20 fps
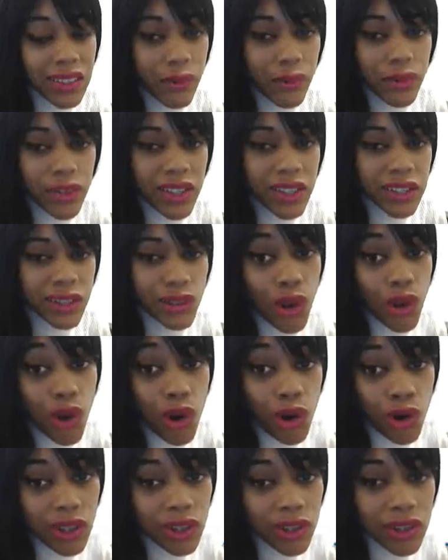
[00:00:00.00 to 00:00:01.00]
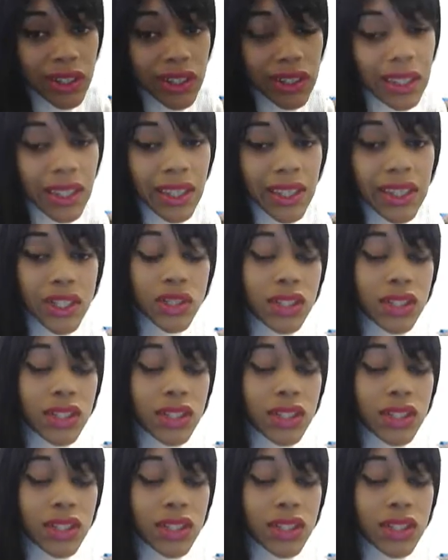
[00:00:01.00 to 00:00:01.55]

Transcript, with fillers: It's not really a song or anything.